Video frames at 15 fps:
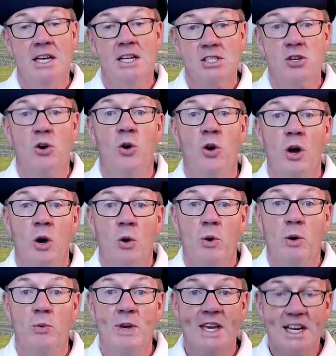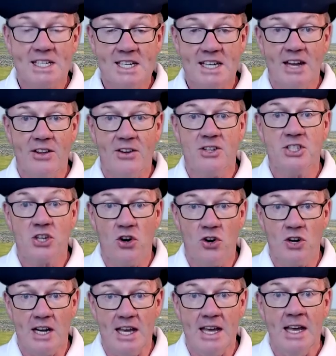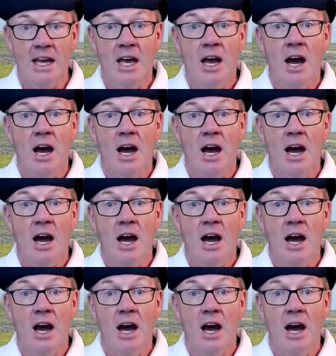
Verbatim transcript: So when we get together shortly,